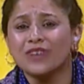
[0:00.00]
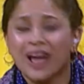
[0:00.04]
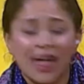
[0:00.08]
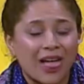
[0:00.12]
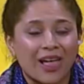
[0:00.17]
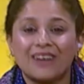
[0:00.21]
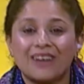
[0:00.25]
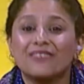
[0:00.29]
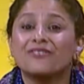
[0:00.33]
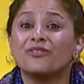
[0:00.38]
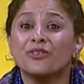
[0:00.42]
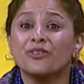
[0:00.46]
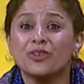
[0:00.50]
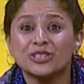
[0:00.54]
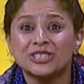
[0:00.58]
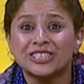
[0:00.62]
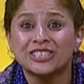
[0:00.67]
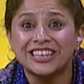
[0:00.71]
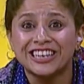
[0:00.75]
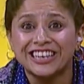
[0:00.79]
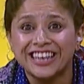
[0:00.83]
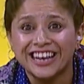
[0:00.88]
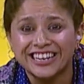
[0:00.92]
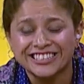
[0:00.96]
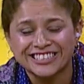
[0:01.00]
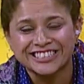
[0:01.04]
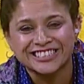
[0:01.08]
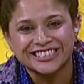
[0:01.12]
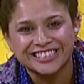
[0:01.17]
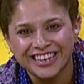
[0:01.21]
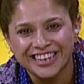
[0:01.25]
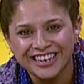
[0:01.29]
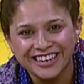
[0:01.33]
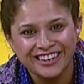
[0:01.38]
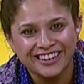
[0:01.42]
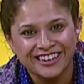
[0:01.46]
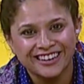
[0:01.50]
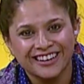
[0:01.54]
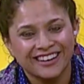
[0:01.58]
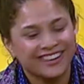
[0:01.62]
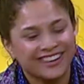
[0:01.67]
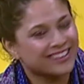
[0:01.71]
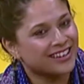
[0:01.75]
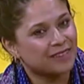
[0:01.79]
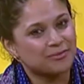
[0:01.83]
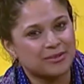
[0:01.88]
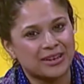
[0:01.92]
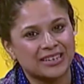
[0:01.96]
unfortunately, I should say,
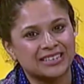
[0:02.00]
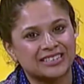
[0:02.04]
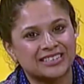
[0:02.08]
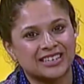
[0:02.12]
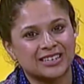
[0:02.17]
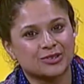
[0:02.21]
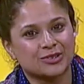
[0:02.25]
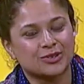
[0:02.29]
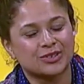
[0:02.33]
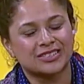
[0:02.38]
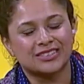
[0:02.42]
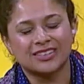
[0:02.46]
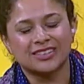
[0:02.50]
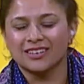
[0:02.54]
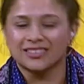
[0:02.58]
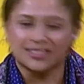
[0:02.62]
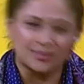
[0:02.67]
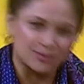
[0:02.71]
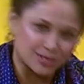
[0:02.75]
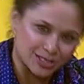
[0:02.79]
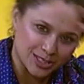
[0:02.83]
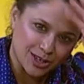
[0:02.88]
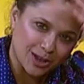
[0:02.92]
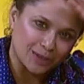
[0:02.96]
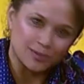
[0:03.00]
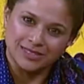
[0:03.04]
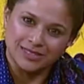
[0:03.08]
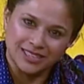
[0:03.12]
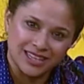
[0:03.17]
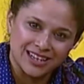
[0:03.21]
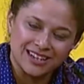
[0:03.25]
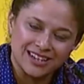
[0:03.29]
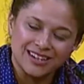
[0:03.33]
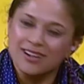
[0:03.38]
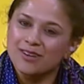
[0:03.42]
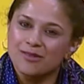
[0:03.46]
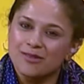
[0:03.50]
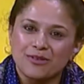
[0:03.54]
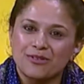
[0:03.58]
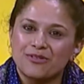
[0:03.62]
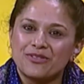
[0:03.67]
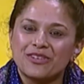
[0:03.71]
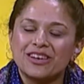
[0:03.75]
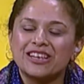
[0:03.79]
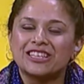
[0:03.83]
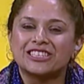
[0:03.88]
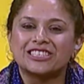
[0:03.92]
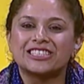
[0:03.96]
I'm getting tongue twisted there because I'm so upset we're
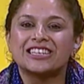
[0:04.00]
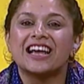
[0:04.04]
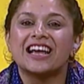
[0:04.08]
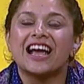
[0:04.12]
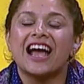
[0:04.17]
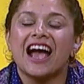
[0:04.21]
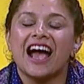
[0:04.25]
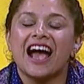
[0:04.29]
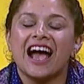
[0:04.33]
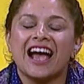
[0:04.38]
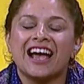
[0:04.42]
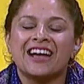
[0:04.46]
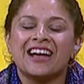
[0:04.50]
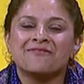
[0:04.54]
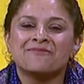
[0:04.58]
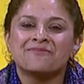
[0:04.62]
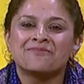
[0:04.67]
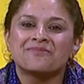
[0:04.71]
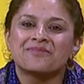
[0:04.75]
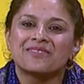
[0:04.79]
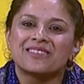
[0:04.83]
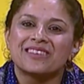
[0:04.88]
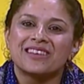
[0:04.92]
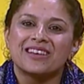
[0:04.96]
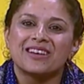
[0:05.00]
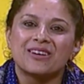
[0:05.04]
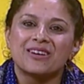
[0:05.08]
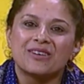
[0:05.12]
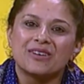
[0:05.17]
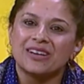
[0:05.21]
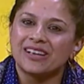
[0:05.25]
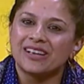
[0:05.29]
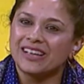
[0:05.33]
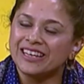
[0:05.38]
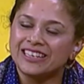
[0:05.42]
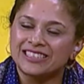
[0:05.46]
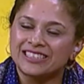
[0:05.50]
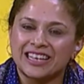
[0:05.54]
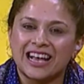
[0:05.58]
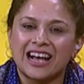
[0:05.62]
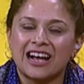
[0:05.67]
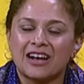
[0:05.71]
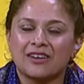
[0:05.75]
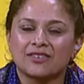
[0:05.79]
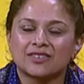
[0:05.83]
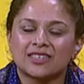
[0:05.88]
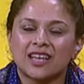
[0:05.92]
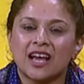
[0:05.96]
finishing. It is out
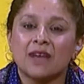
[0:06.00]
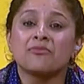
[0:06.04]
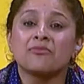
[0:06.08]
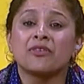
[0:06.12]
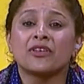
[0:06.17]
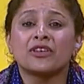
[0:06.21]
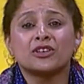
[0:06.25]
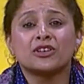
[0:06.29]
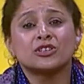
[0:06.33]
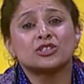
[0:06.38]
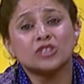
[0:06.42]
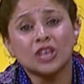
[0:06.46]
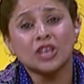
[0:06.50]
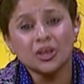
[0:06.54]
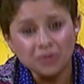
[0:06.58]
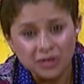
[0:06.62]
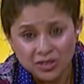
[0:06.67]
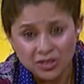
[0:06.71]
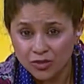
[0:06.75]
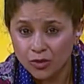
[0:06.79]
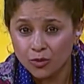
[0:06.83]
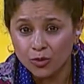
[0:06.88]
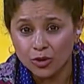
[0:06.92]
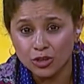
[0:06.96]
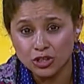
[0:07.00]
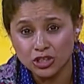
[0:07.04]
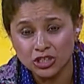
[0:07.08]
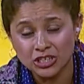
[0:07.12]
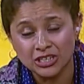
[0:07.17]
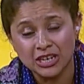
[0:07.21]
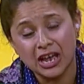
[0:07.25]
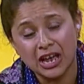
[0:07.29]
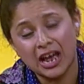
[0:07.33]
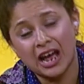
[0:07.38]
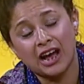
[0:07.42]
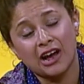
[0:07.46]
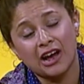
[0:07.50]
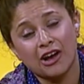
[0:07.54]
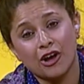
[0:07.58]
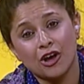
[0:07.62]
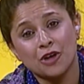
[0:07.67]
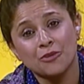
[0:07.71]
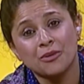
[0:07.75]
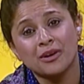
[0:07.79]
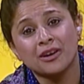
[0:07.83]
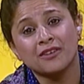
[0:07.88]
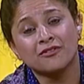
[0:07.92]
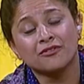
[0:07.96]
of time. Thank you so much for watching at home.
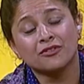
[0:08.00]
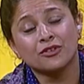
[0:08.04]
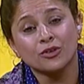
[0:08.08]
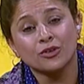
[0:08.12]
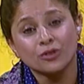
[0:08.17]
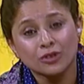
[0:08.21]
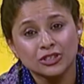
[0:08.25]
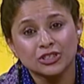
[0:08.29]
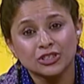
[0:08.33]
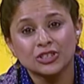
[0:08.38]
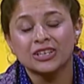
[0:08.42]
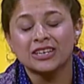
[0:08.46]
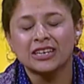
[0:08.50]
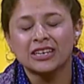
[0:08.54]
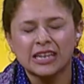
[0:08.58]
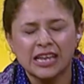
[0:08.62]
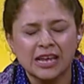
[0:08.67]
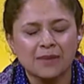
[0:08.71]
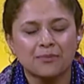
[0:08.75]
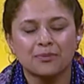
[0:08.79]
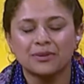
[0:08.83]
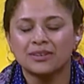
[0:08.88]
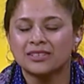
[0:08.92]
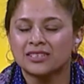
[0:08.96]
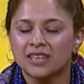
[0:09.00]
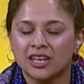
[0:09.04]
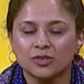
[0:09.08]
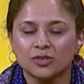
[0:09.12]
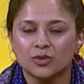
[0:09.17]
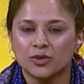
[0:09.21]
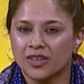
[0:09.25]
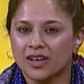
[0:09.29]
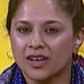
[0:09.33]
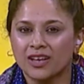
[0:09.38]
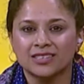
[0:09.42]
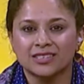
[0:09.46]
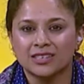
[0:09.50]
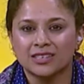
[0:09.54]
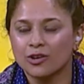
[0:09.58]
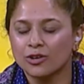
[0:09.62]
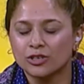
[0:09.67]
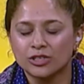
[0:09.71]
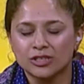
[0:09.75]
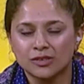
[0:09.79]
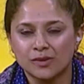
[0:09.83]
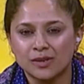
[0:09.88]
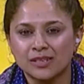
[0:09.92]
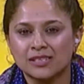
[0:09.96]
And of course, you can keep in touch with us on
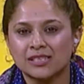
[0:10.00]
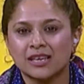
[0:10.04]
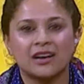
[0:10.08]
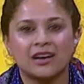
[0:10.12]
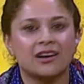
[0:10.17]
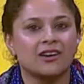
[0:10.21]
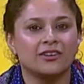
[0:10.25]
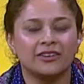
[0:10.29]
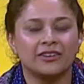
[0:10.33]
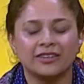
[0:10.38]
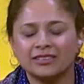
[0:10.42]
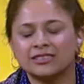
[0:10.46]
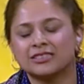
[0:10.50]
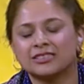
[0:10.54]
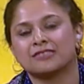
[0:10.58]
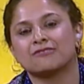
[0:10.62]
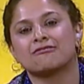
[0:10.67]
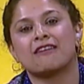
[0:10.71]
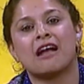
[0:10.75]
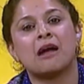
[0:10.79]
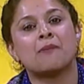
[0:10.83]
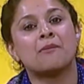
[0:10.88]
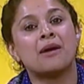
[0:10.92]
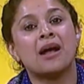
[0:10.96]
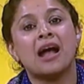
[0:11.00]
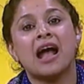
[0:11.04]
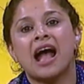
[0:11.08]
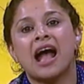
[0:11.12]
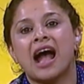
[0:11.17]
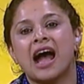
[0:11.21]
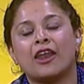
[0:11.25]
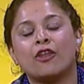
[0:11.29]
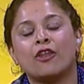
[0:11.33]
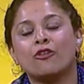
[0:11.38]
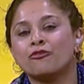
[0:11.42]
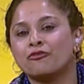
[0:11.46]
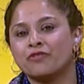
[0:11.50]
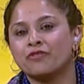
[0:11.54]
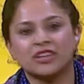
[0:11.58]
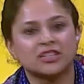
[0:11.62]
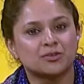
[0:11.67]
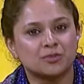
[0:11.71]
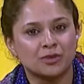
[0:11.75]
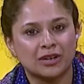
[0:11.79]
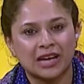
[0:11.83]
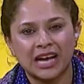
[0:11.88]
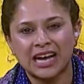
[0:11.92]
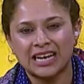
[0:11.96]
Twitter, on Instagram, and on
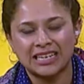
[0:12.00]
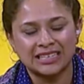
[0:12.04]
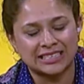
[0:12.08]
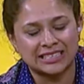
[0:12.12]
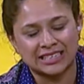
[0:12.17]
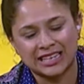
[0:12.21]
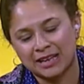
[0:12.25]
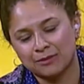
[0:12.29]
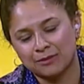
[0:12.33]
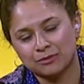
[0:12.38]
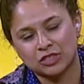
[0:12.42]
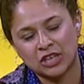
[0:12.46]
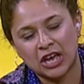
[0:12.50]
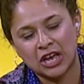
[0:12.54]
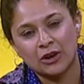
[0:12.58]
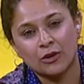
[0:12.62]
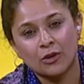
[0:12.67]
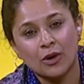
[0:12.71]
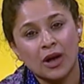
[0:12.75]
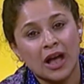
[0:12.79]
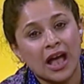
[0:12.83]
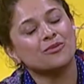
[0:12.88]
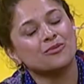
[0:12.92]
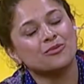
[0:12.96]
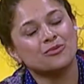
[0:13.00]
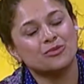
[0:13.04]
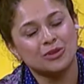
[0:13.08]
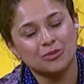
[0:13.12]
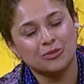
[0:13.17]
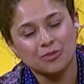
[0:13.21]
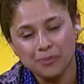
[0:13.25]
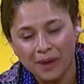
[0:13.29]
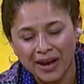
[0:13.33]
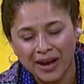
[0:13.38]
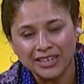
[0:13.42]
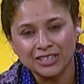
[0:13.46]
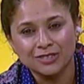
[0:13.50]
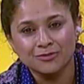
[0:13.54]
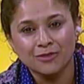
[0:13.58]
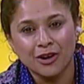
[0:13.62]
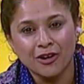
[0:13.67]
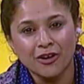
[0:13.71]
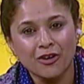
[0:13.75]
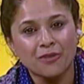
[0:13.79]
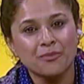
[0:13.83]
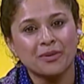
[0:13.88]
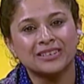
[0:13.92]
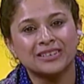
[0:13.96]
Facebook at Islam Channel. We'll be back
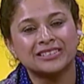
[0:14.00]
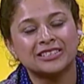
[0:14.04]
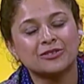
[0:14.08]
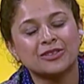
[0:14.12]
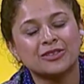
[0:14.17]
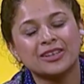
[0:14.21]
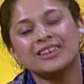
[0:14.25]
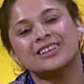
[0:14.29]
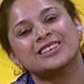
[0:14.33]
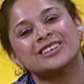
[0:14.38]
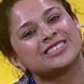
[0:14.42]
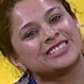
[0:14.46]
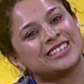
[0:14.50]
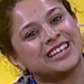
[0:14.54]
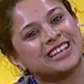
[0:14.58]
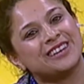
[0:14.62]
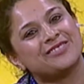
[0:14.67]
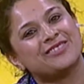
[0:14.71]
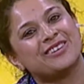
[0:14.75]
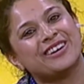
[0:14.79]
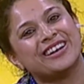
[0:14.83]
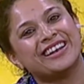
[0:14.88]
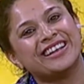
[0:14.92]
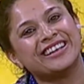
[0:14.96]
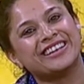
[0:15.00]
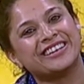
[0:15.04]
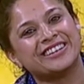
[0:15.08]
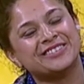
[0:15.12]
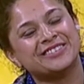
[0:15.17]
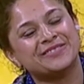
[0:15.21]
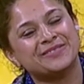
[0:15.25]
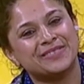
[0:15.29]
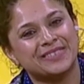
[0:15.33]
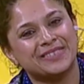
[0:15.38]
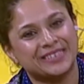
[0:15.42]
tomorrow, but until then, Assalamu alaikum.